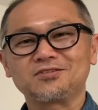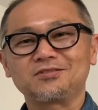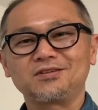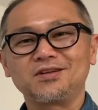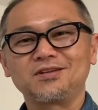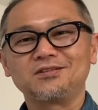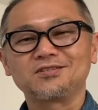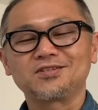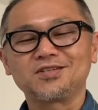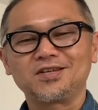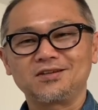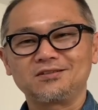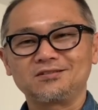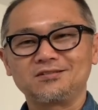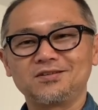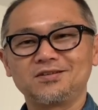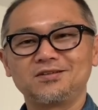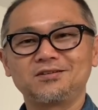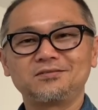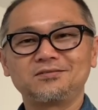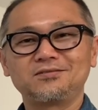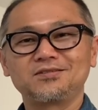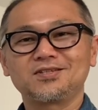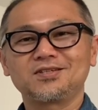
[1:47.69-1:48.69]
and take
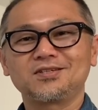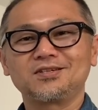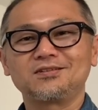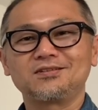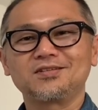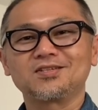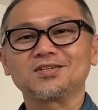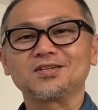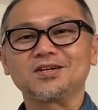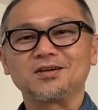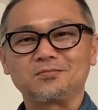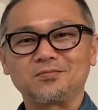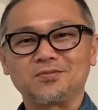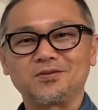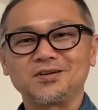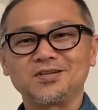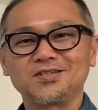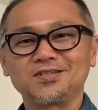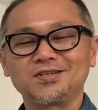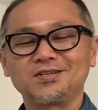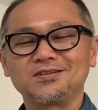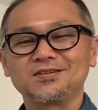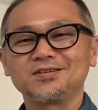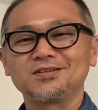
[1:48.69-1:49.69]
notes and summarize
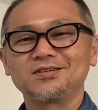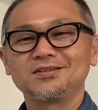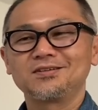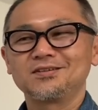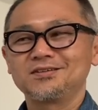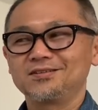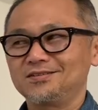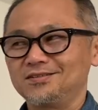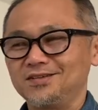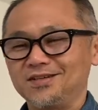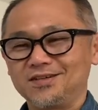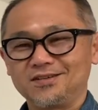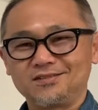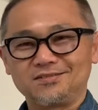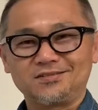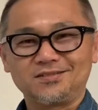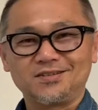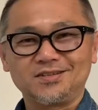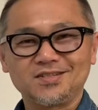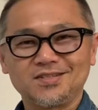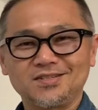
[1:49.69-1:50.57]
it like this.